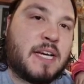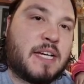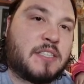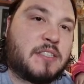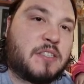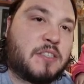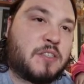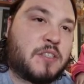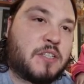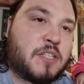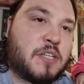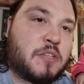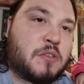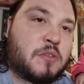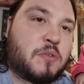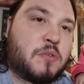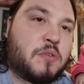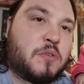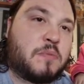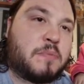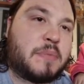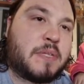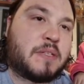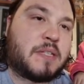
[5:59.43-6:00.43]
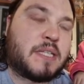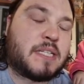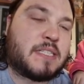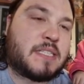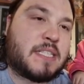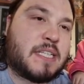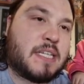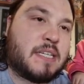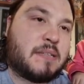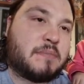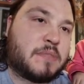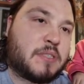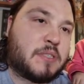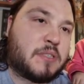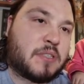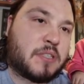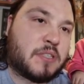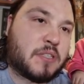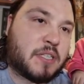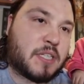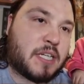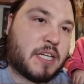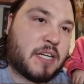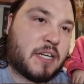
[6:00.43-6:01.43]
as you're looking through building teams,
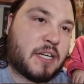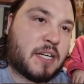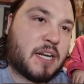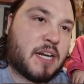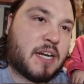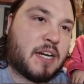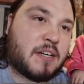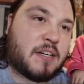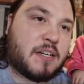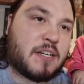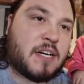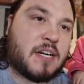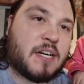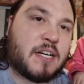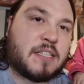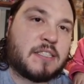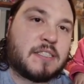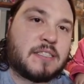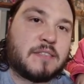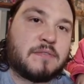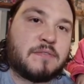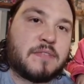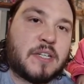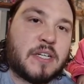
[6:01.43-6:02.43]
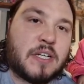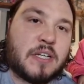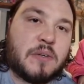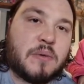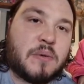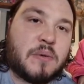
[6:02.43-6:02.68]
you can look at your character cards and very